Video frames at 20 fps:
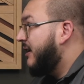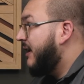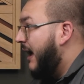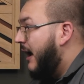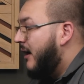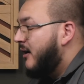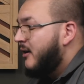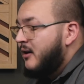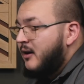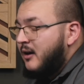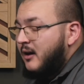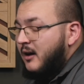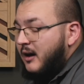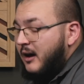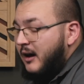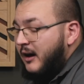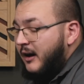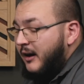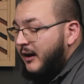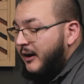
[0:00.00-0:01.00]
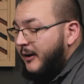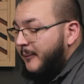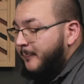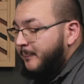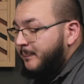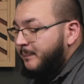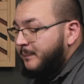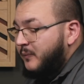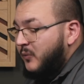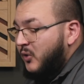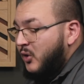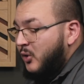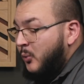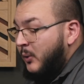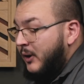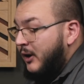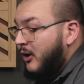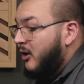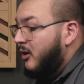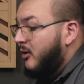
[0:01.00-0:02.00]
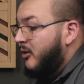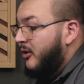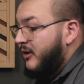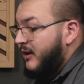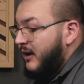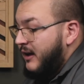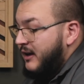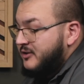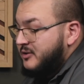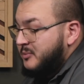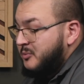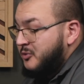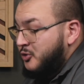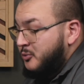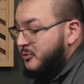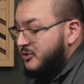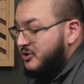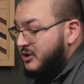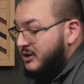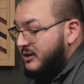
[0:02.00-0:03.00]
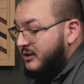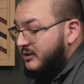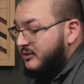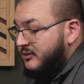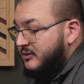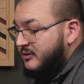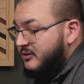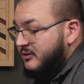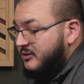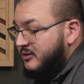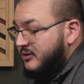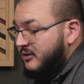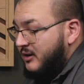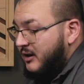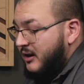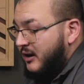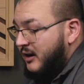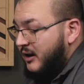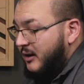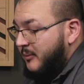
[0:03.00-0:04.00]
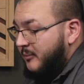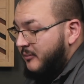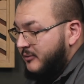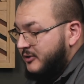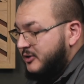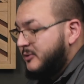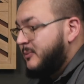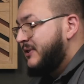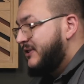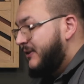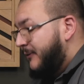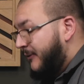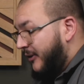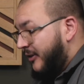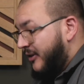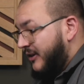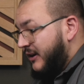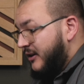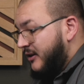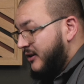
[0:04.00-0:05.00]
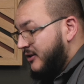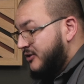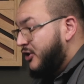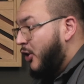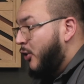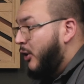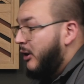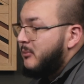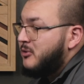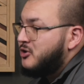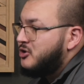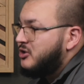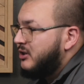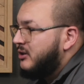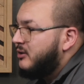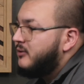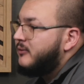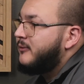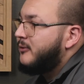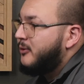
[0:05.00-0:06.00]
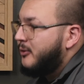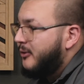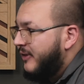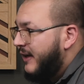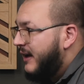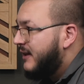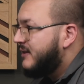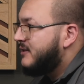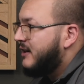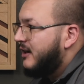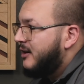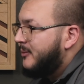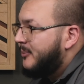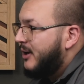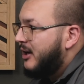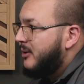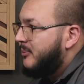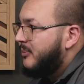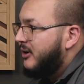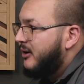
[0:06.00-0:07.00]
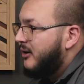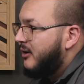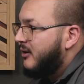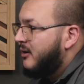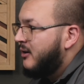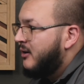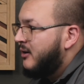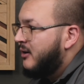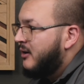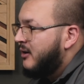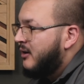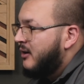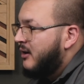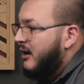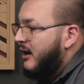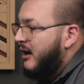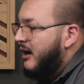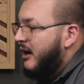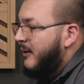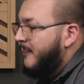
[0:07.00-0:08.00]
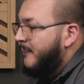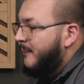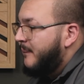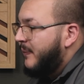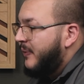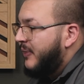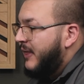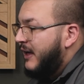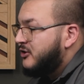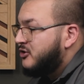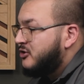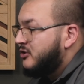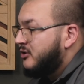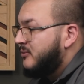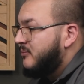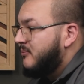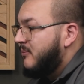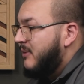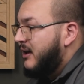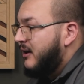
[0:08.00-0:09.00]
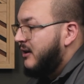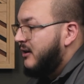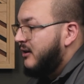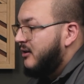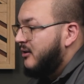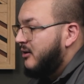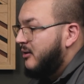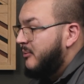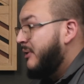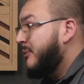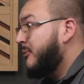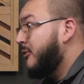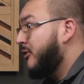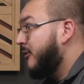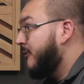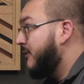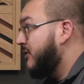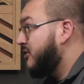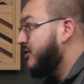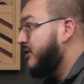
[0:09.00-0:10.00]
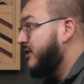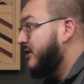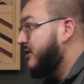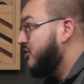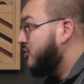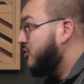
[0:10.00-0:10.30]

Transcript: yeah. We are looking at some new machines, specifically a sewing machine for that side piping. That should make it a bit more efficient in